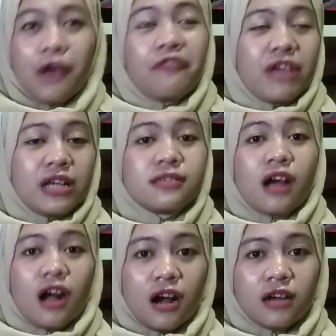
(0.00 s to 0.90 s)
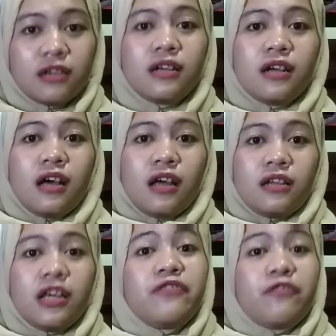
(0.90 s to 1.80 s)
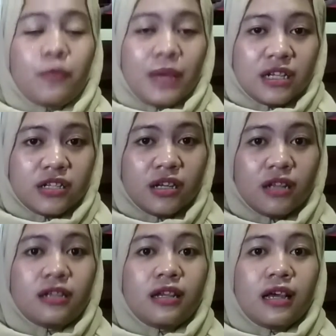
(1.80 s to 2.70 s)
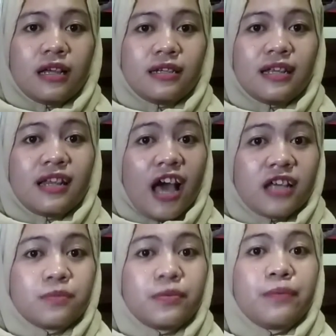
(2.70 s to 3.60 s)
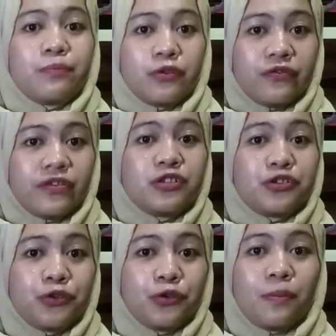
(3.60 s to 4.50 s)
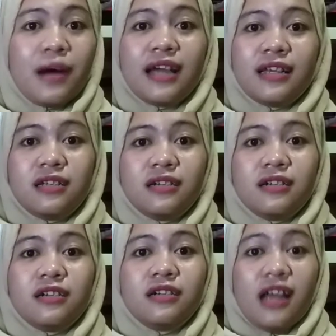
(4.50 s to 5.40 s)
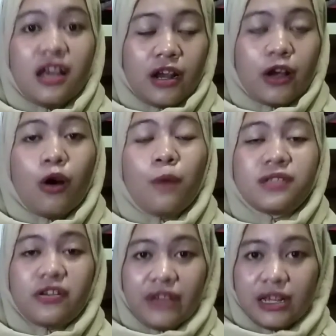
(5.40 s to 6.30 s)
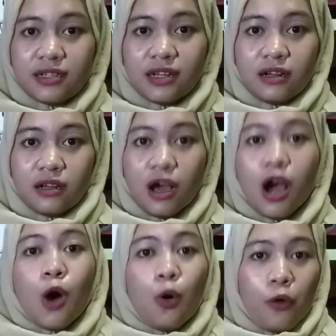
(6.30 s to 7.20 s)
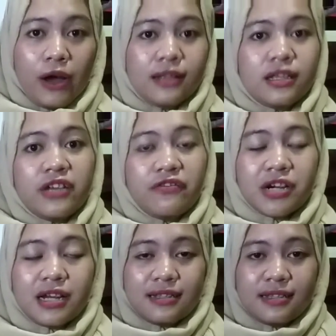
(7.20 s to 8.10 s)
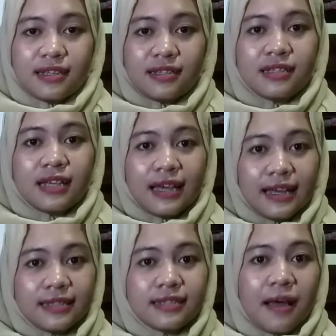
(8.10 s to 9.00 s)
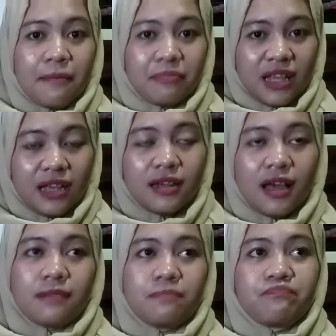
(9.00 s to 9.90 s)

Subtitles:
Fakes are the information that has been proven true by the direct observation, while the inferences is something that